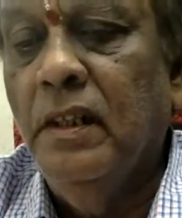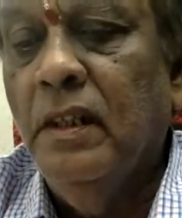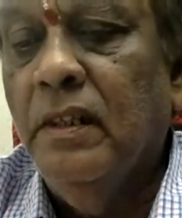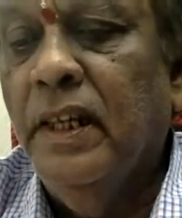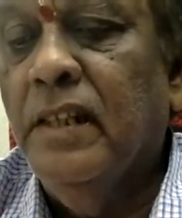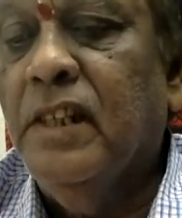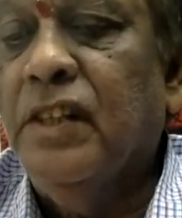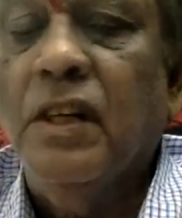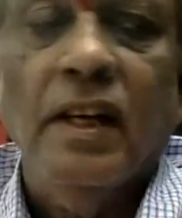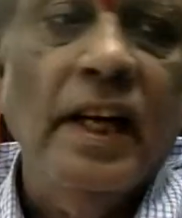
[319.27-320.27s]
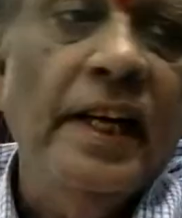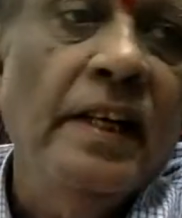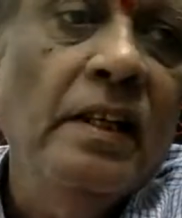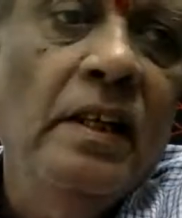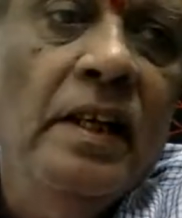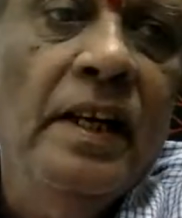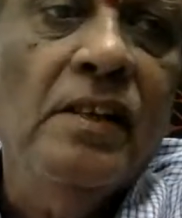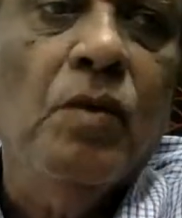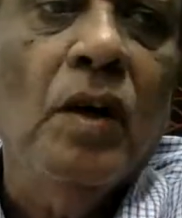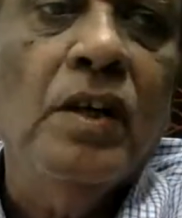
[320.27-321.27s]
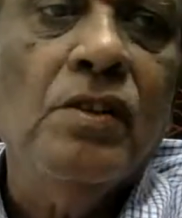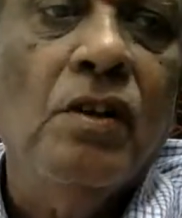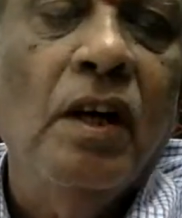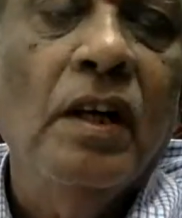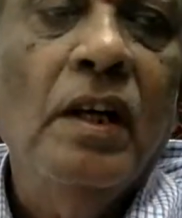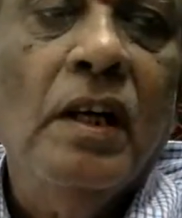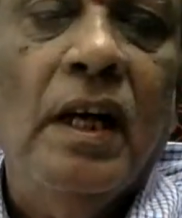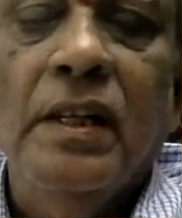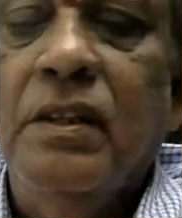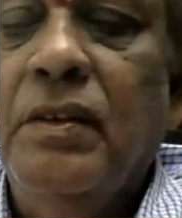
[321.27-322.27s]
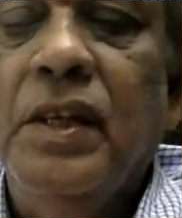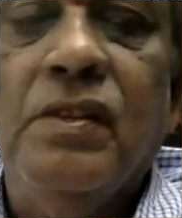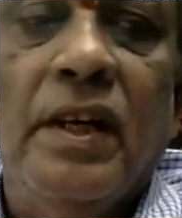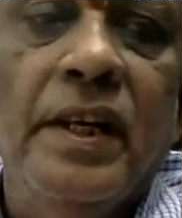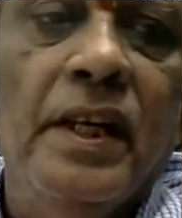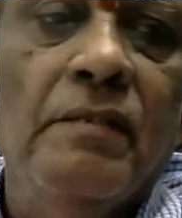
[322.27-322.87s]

Then section 9 is what is called continuous running of